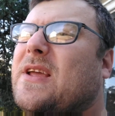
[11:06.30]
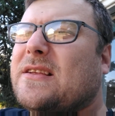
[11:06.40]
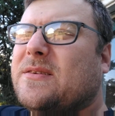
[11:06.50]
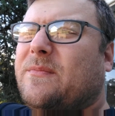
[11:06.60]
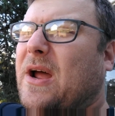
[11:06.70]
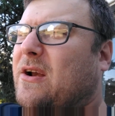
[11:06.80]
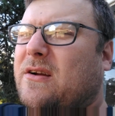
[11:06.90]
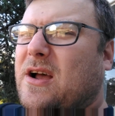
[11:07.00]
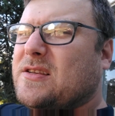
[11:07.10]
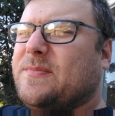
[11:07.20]
got some
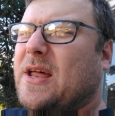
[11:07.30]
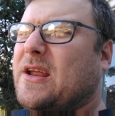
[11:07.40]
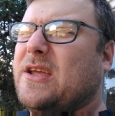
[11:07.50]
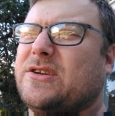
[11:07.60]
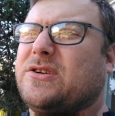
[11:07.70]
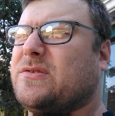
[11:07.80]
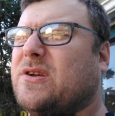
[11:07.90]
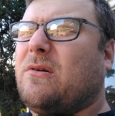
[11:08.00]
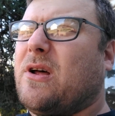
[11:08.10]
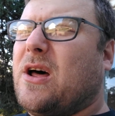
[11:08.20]
minor cosmetic issues
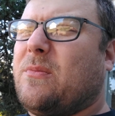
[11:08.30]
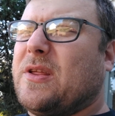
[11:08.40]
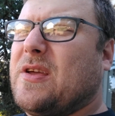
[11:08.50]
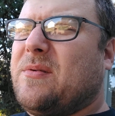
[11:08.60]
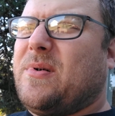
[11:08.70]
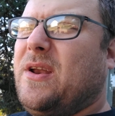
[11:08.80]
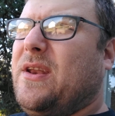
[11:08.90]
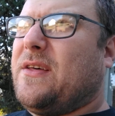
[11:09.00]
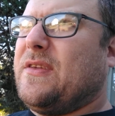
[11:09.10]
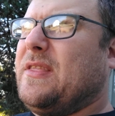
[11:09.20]
going on with it, but
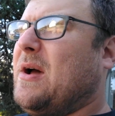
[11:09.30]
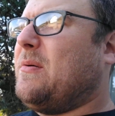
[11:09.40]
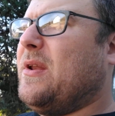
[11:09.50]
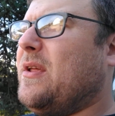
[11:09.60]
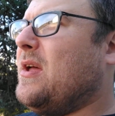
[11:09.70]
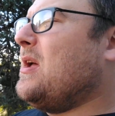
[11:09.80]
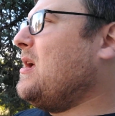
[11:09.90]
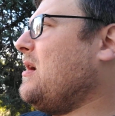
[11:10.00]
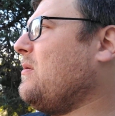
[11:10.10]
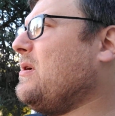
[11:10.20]
nothing that would
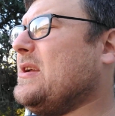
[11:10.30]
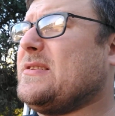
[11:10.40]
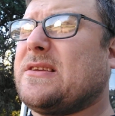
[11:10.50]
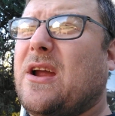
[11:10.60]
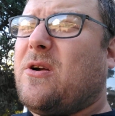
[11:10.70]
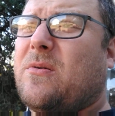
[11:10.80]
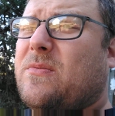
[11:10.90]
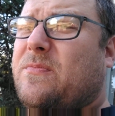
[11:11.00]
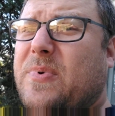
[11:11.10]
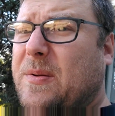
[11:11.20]
really
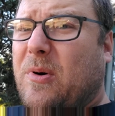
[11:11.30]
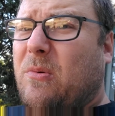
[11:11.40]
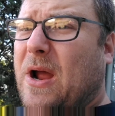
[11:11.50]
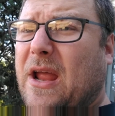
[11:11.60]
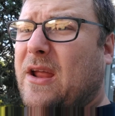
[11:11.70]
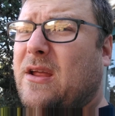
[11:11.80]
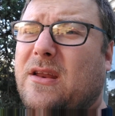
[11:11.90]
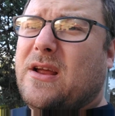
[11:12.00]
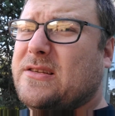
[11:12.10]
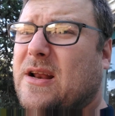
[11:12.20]
scare people away.
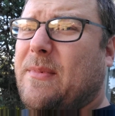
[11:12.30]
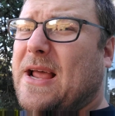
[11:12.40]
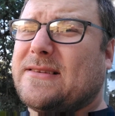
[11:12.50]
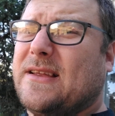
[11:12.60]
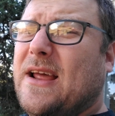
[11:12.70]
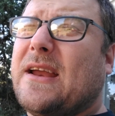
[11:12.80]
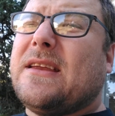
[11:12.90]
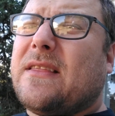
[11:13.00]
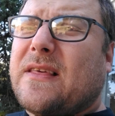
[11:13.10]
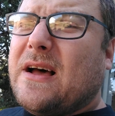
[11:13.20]
Like I said, I'm asking
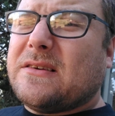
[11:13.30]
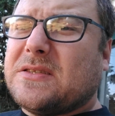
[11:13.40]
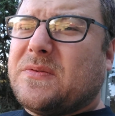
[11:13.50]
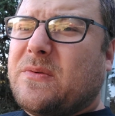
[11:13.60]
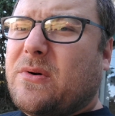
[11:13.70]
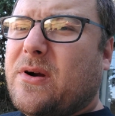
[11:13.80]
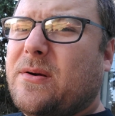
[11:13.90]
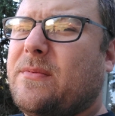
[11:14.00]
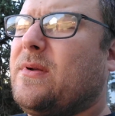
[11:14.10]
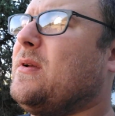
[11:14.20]
$19,000 for
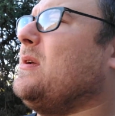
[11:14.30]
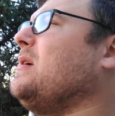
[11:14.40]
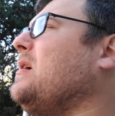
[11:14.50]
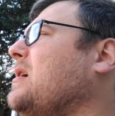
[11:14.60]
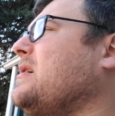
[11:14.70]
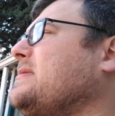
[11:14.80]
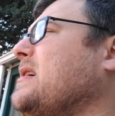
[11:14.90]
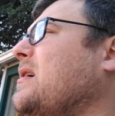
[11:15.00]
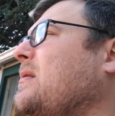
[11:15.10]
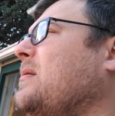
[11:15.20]
it.
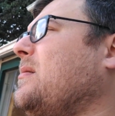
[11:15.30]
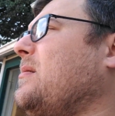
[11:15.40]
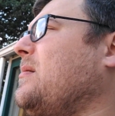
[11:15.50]
So,